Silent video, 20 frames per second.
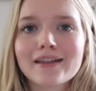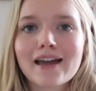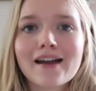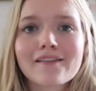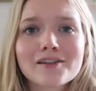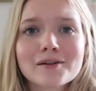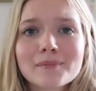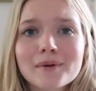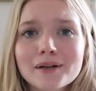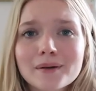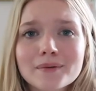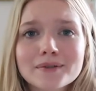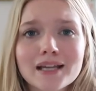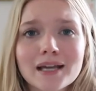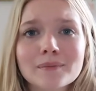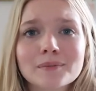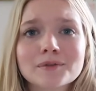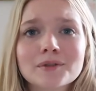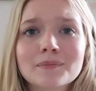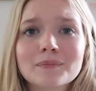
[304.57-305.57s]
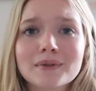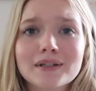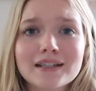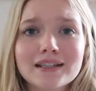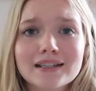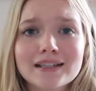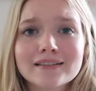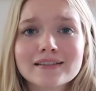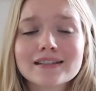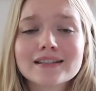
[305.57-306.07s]
that everybody was able to
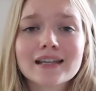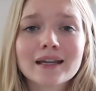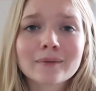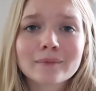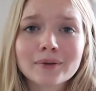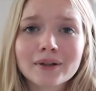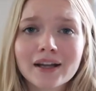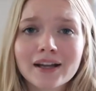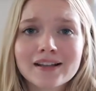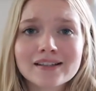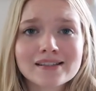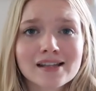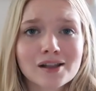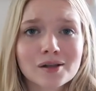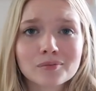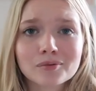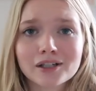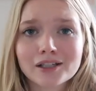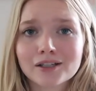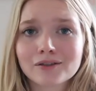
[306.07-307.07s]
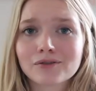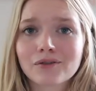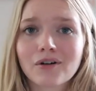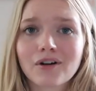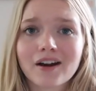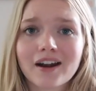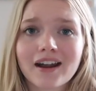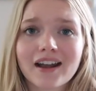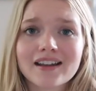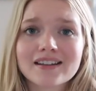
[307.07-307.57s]
be in the same place celebrating
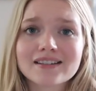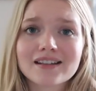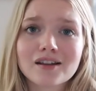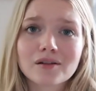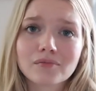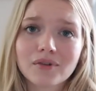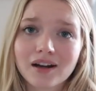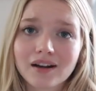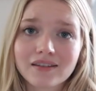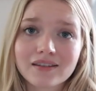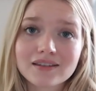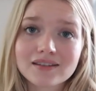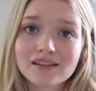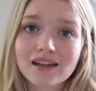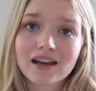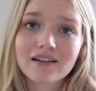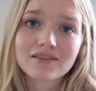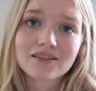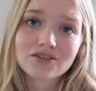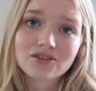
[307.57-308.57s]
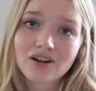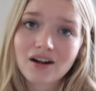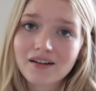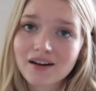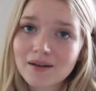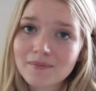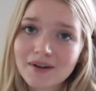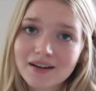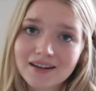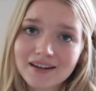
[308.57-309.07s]
Rory and celebrating this life that John
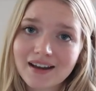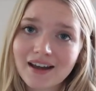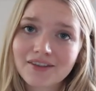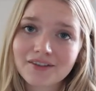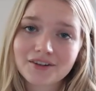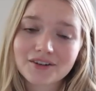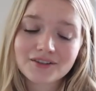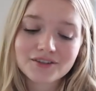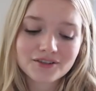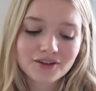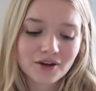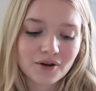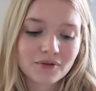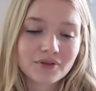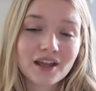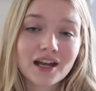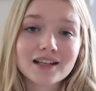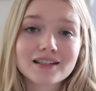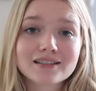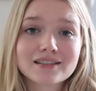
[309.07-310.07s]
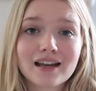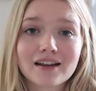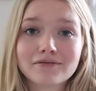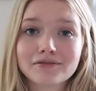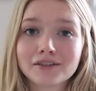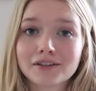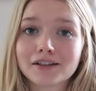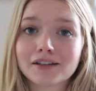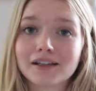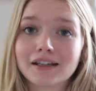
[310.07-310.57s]
and I made together so that's
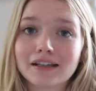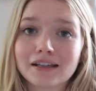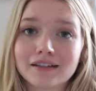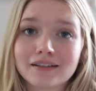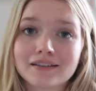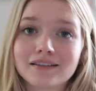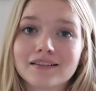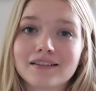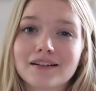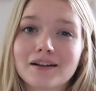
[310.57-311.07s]
definitely